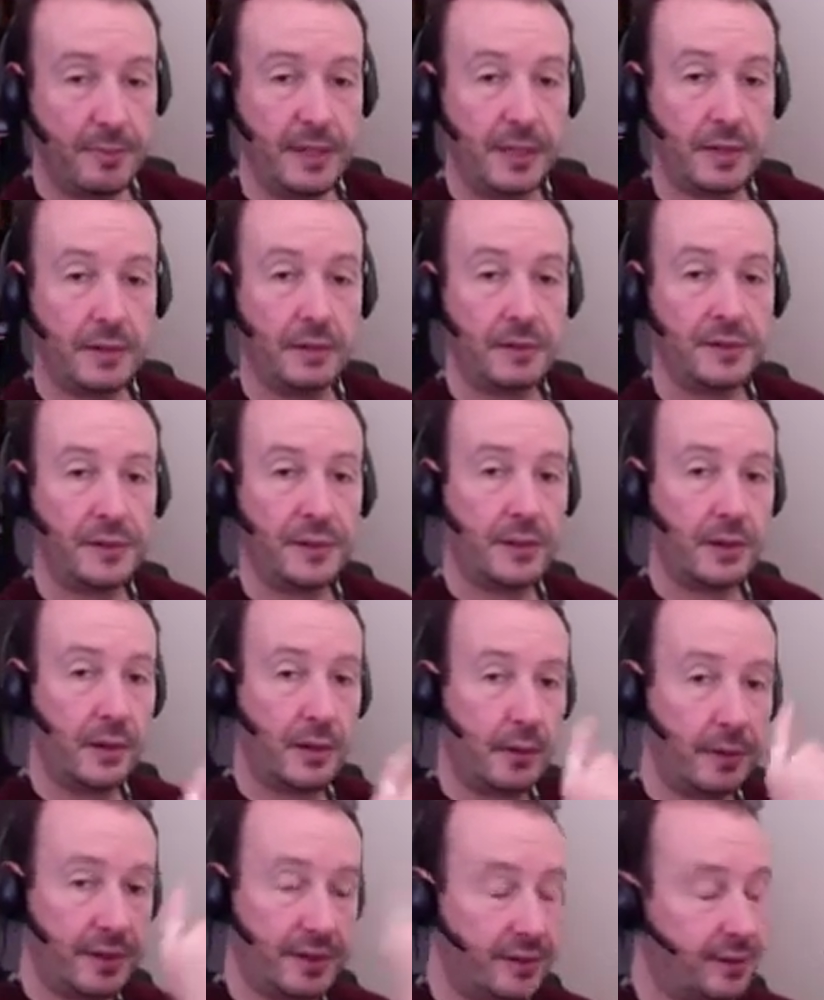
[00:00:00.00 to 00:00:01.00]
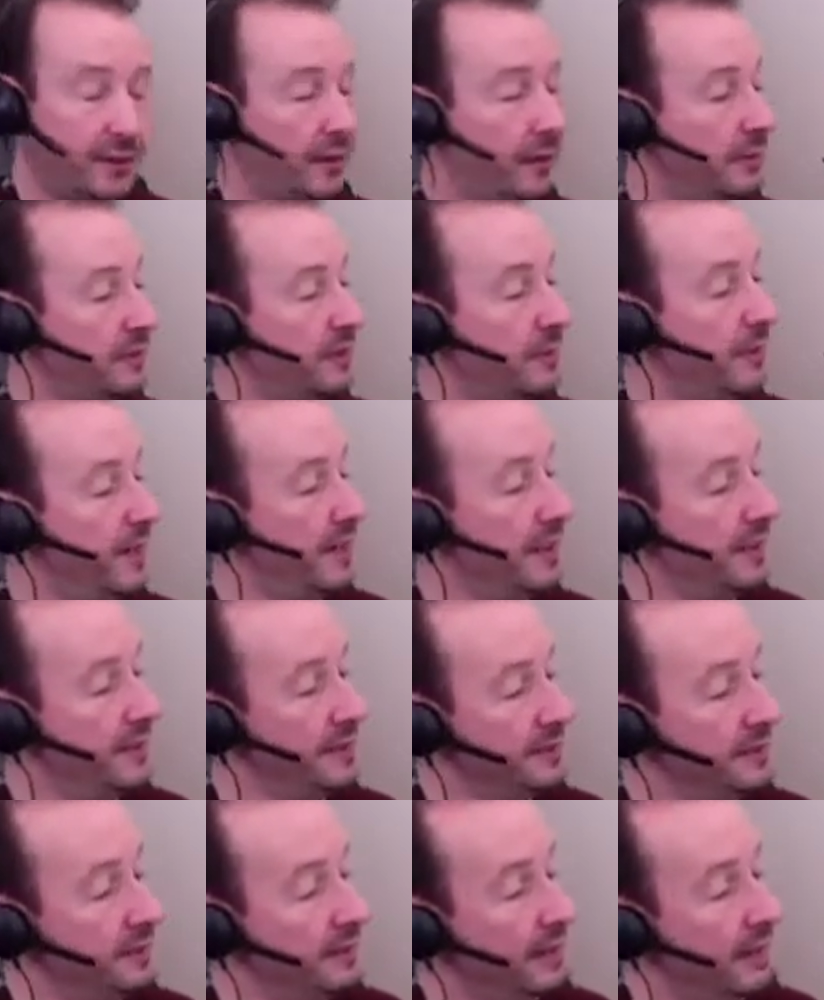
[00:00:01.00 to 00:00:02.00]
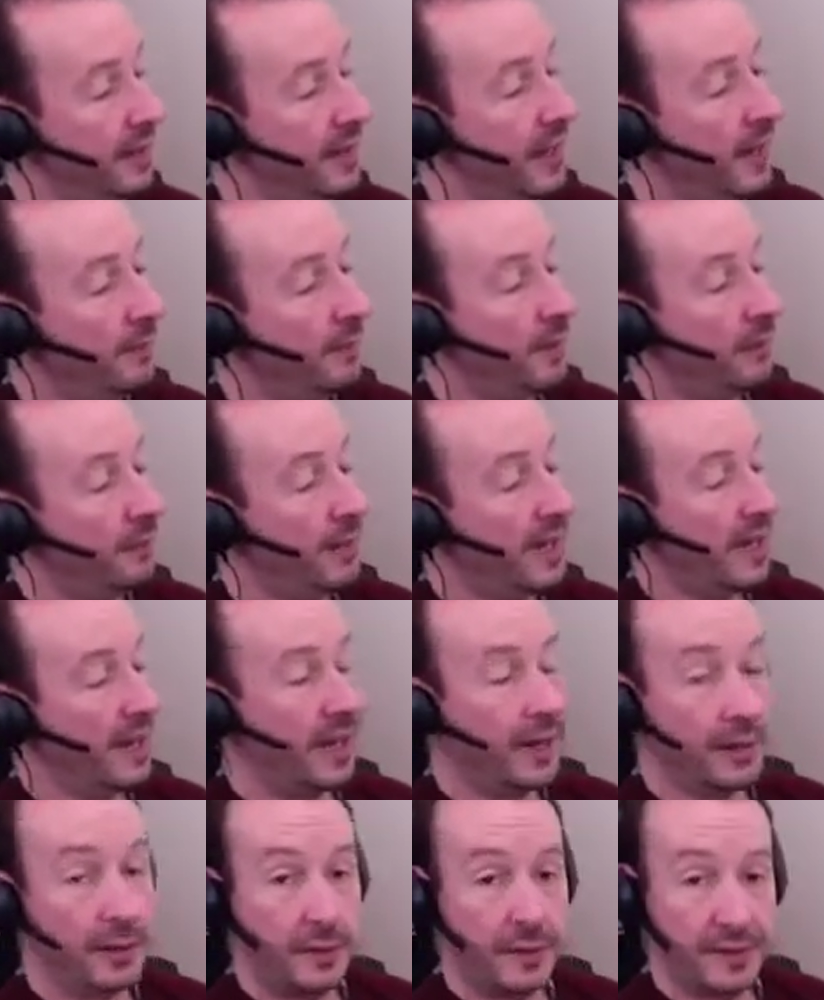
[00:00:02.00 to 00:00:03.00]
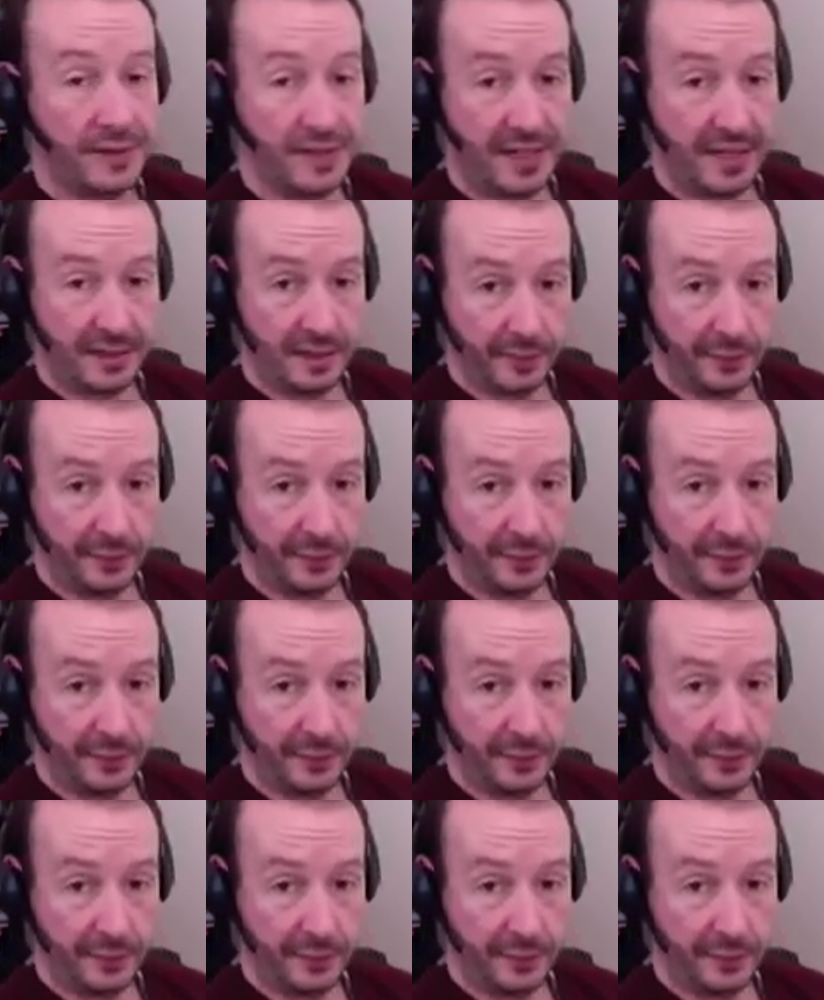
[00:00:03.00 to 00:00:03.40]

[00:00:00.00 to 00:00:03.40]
be used to go to external speakers, but we are using the